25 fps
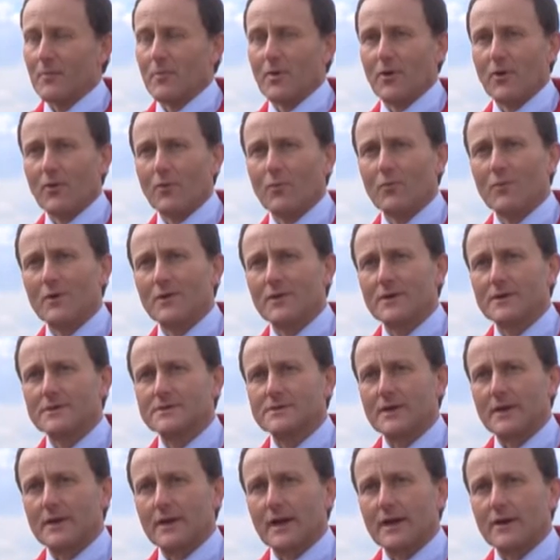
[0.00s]
along with us
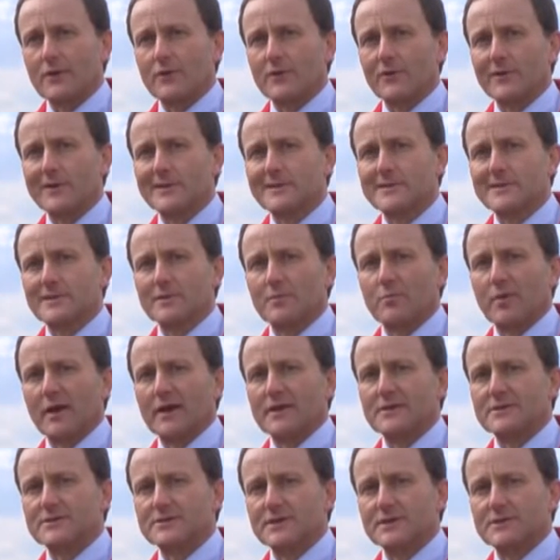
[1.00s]
and got into the
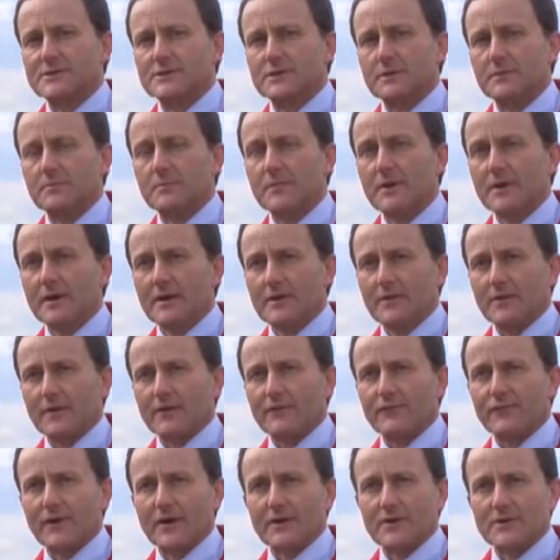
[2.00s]
blade system, they
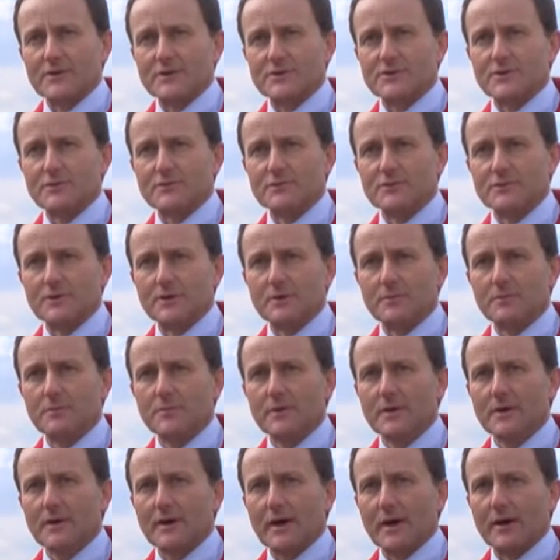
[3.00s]
found it suits them
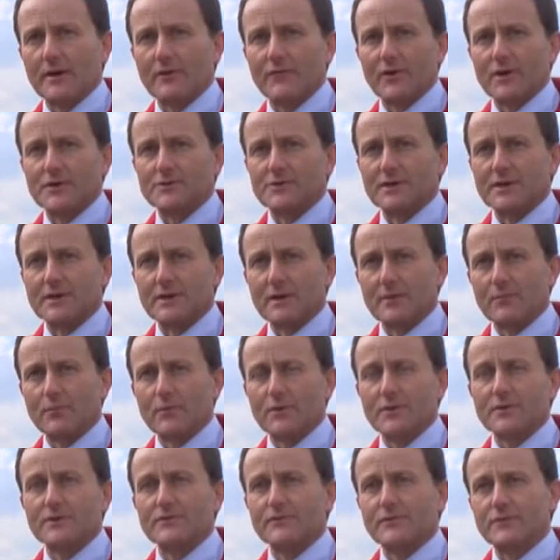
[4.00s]
and have actually come
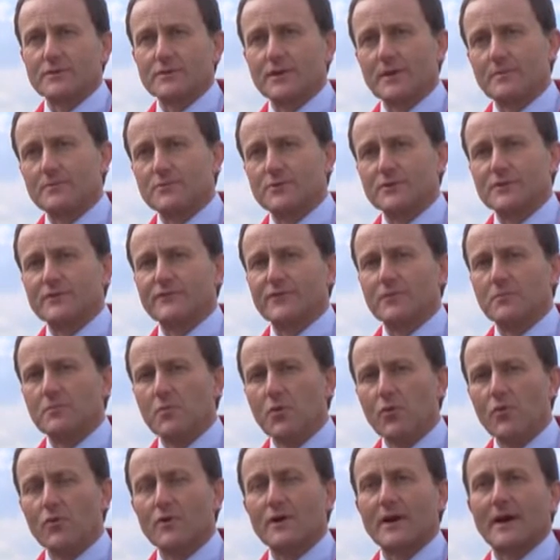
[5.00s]
to us for
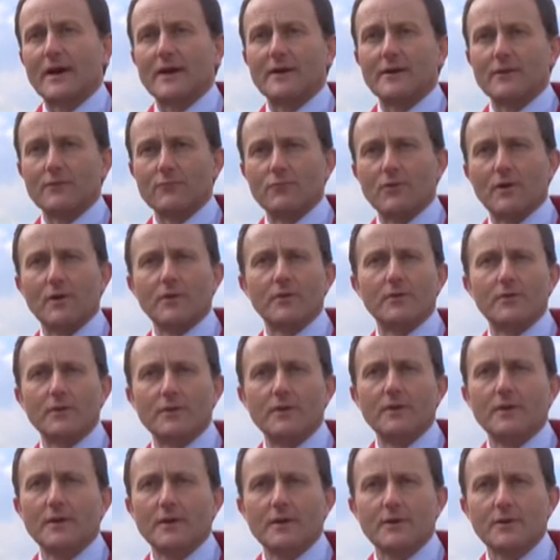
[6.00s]
more cattle rather than
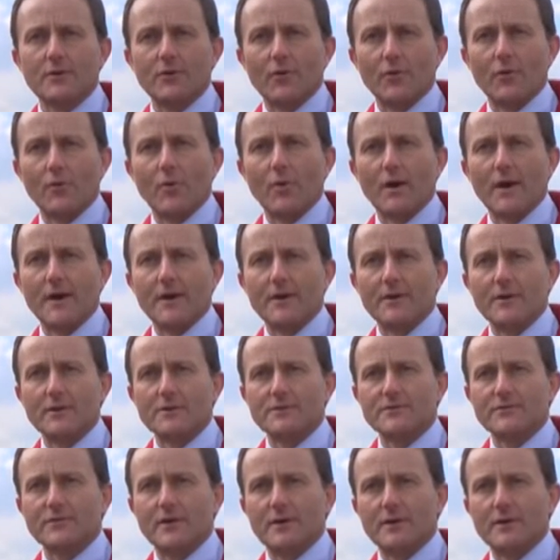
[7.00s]
gone away
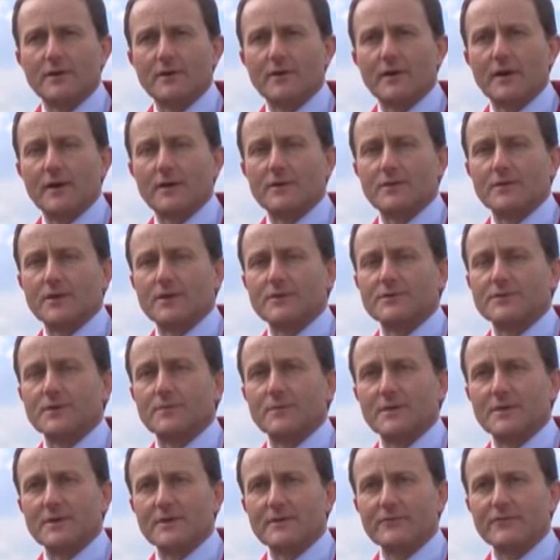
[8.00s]
and done
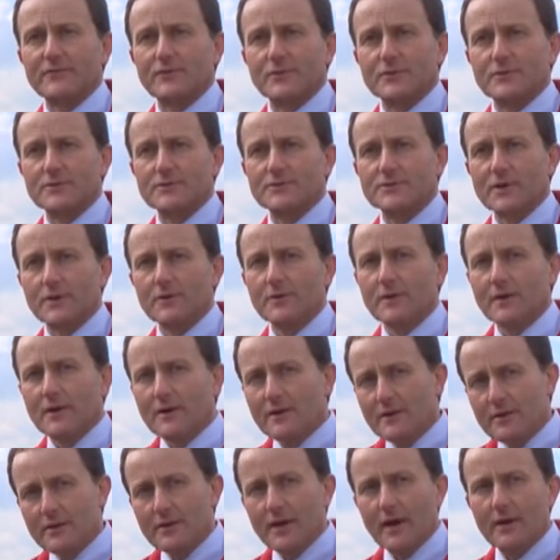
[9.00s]
something different. So
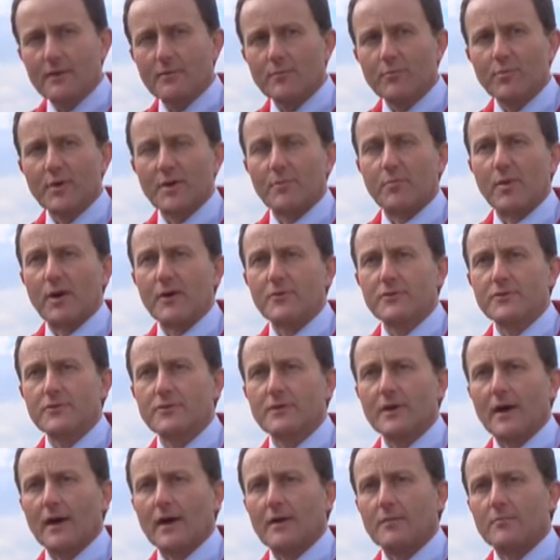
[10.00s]
a bit of both,
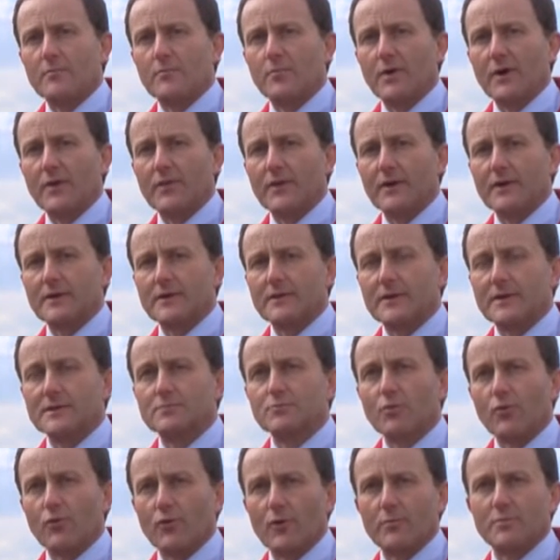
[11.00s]
but there's
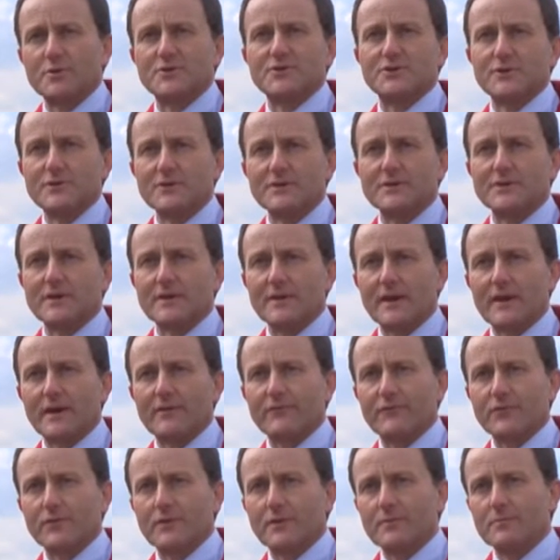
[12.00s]
more opportunity there
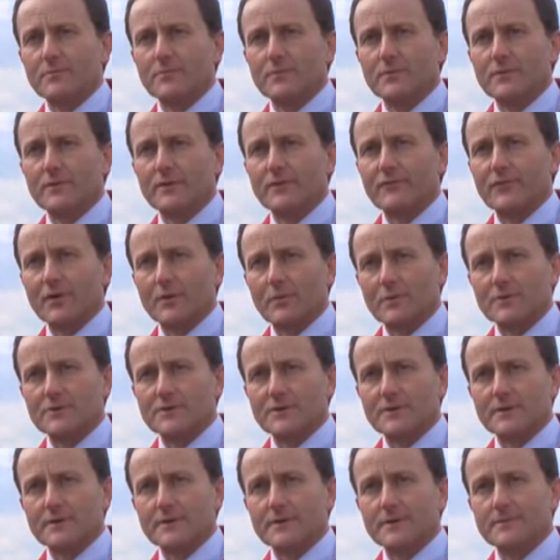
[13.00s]
for them if they want to
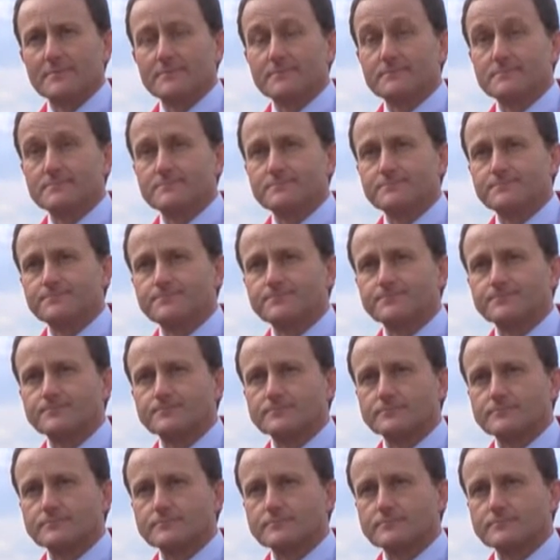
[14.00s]
do it.